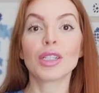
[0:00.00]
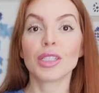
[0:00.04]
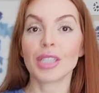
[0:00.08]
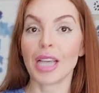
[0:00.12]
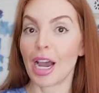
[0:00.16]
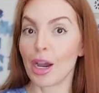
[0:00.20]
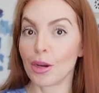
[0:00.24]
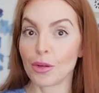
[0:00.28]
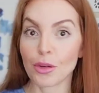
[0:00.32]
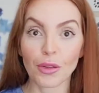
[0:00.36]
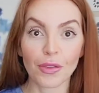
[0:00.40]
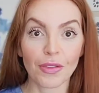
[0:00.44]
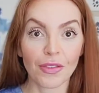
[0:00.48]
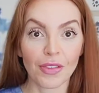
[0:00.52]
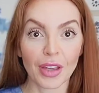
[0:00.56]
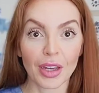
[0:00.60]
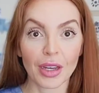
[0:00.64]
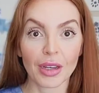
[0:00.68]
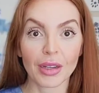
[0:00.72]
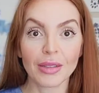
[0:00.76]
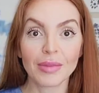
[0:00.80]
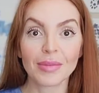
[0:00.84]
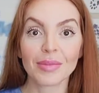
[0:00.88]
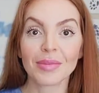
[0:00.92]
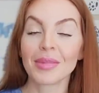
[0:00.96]
how you
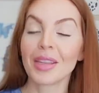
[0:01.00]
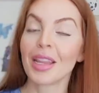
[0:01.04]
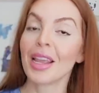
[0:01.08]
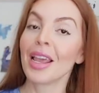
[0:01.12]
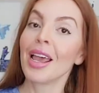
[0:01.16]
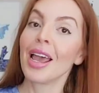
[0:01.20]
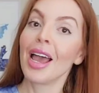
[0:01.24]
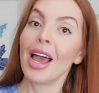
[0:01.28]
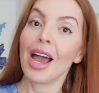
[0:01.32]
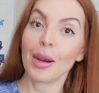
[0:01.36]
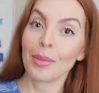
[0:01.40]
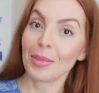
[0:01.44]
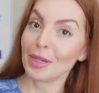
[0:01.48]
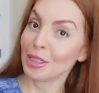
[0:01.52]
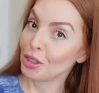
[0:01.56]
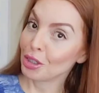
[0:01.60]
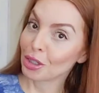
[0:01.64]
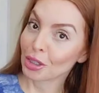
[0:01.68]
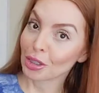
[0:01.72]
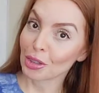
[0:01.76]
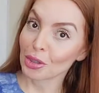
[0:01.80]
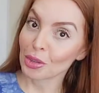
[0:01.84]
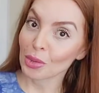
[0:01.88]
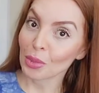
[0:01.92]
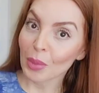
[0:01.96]
feel, how much
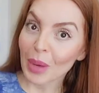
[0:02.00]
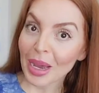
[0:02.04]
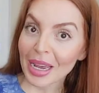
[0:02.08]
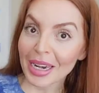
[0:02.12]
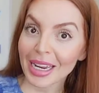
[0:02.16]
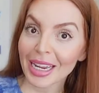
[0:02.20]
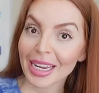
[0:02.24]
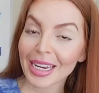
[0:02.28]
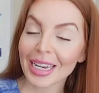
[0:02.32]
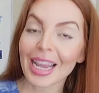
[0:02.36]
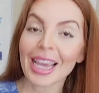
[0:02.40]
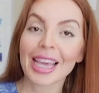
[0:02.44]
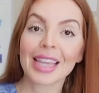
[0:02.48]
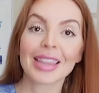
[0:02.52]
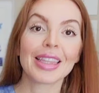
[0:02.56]
you're sweating.